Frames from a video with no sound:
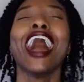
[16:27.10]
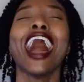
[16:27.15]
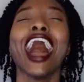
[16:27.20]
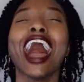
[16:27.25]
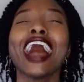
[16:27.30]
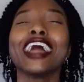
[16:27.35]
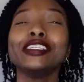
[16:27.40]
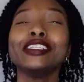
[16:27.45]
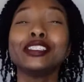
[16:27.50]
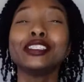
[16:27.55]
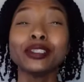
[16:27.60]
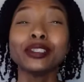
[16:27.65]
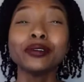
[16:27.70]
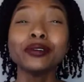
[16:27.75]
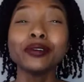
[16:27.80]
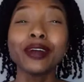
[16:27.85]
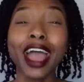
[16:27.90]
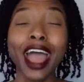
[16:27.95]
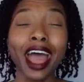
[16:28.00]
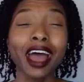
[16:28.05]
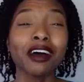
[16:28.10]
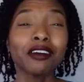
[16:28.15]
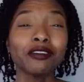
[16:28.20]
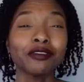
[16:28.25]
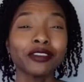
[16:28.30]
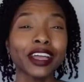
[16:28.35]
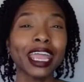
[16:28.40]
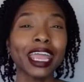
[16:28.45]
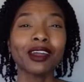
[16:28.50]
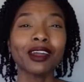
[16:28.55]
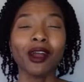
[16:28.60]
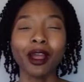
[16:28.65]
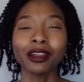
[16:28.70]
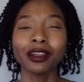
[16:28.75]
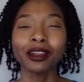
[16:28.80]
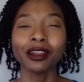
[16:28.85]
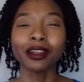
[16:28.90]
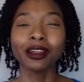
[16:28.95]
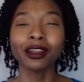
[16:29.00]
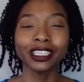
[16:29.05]
I do have a
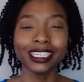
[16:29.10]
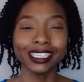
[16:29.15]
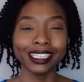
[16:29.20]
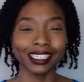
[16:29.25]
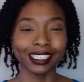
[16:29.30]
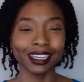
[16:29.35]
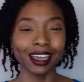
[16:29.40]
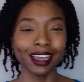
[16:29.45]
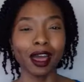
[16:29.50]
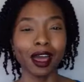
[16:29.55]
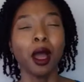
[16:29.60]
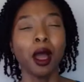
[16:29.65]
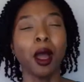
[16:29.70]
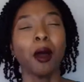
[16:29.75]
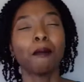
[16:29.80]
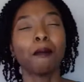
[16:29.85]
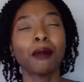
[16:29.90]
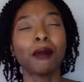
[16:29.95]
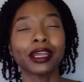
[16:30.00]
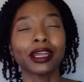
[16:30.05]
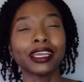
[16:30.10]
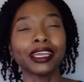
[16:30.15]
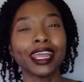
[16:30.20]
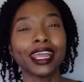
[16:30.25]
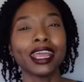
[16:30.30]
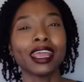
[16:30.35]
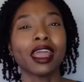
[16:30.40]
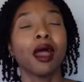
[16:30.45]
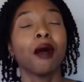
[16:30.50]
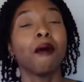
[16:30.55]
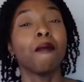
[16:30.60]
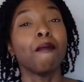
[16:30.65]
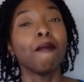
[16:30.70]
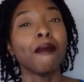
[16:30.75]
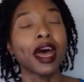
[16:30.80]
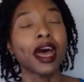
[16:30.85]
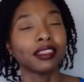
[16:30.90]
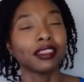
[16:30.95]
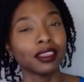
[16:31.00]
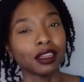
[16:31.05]
Carnivalista marketing
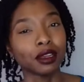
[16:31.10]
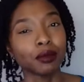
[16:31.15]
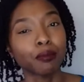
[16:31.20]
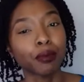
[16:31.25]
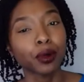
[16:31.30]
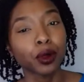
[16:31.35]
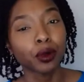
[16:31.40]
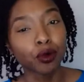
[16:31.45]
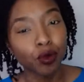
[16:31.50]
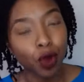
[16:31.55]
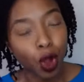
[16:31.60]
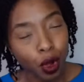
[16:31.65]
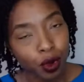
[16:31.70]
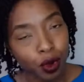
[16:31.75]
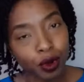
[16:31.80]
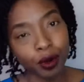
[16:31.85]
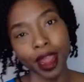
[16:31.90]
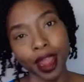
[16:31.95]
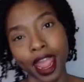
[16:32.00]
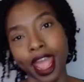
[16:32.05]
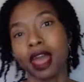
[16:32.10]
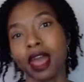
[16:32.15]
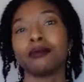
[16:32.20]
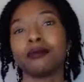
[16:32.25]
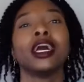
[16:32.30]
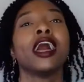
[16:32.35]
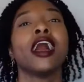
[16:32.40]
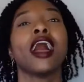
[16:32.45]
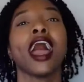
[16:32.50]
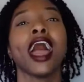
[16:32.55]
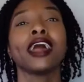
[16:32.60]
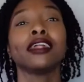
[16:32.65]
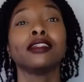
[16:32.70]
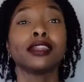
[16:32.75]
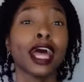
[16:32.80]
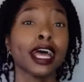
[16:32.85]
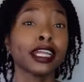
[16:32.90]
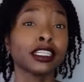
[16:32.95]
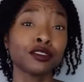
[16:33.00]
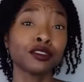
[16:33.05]
method program, and
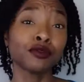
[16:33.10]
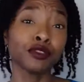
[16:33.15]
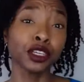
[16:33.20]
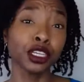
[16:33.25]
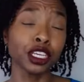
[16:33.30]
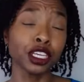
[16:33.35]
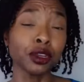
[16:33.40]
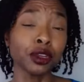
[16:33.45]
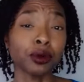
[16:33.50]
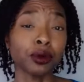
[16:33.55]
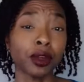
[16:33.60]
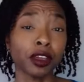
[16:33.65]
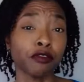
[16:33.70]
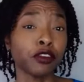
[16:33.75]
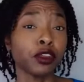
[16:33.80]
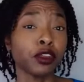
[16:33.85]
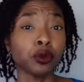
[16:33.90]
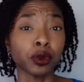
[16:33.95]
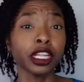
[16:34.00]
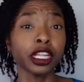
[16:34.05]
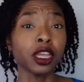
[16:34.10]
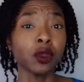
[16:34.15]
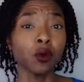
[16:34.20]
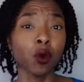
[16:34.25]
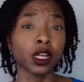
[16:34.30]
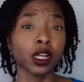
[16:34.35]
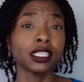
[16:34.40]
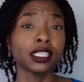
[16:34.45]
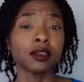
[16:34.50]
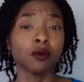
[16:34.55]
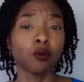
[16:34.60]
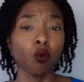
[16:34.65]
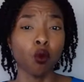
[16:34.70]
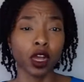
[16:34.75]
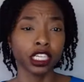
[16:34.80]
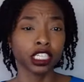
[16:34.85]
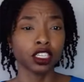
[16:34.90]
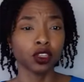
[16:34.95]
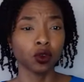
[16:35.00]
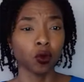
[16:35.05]
that's for you if you really want some
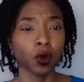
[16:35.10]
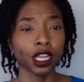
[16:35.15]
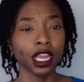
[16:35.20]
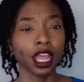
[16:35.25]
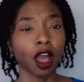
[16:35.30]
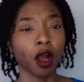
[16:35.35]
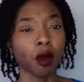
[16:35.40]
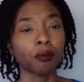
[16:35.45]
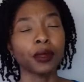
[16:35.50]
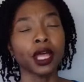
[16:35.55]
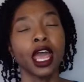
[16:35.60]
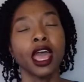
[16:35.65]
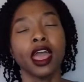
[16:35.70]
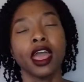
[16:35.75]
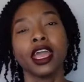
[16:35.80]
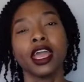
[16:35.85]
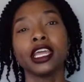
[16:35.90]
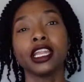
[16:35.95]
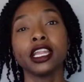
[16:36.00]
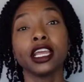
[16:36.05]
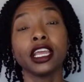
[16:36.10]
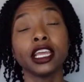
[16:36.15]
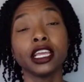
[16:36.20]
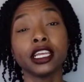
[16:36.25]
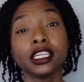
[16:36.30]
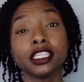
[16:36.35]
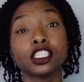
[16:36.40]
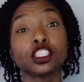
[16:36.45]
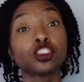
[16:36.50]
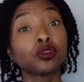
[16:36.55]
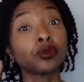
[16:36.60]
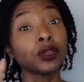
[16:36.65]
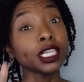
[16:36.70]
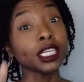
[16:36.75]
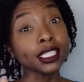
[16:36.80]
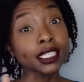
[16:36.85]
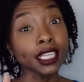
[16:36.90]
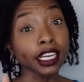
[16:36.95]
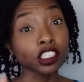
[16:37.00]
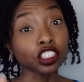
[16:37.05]
one-to-one help. It is 3
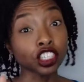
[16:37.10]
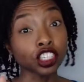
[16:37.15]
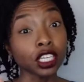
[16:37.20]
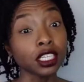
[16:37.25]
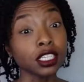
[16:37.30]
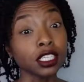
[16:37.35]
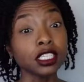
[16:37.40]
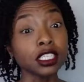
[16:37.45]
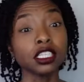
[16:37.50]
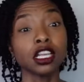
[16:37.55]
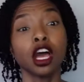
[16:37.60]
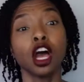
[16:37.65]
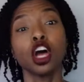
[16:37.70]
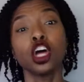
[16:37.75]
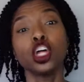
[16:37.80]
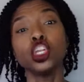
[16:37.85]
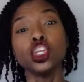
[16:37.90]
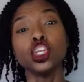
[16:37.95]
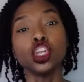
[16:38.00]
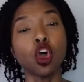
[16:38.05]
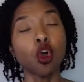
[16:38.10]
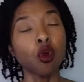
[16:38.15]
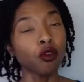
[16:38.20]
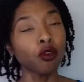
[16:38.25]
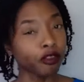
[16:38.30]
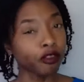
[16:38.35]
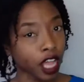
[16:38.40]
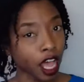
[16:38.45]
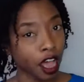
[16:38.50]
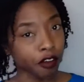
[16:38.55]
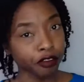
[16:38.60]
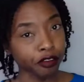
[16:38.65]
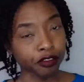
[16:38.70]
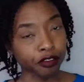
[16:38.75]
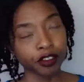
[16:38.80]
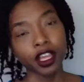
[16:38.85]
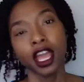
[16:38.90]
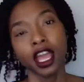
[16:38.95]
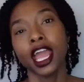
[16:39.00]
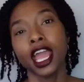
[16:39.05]
sessions, no fluff,
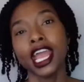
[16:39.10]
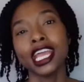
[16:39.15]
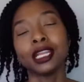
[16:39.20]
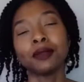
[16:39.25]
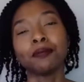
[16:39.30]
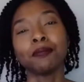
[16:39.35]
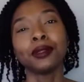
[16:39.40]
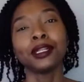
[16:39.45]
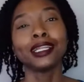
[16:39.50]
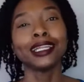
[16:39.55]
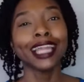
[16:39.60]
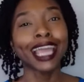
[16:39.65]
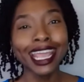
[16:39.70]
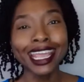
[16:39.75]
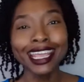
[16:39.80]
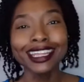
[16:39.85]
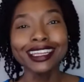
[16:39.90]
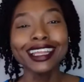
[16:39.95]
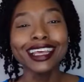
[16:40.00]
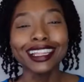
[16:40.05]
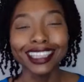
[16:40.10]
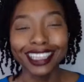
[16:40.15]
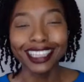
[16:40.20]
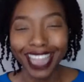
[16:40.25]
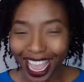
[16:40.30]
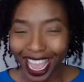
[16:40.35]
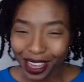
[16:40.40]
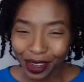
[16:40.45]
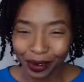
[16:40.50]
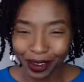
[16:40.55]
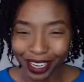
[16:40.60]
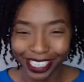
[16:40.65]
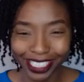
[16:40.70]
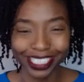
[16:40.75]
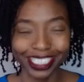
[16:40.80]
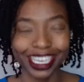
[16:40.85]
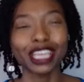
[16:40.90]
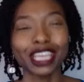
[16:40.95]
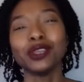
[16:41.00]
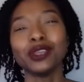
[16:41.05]
in plain language
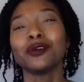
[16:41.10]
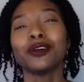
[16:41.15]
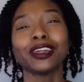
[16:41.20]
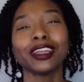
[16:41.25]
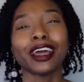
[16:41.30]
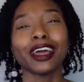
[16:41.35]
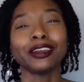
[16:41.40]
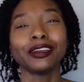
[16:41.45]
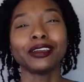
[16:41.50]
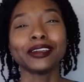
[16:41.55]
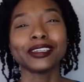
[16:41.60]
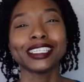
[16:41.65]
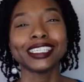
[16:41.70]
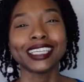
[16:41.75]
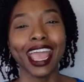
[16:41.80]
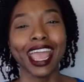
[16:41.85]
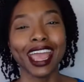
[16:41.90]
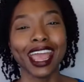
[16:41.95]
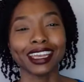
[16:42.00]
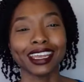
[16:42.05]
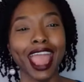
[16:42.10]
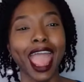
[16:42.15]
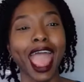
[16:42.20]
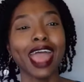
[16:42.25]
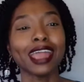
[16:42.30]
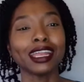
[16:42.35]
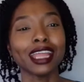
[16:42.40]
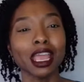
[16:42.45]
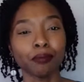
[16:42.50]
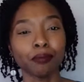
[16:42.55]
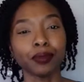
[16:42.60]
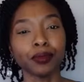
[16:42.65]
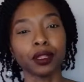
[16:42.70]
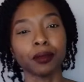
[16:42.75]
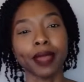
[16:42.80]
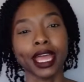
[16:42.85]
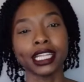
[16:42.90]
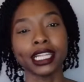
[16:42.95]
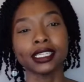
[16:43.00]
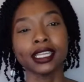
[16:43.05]
that you can understand and
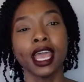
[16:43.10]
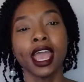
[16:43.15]
implement.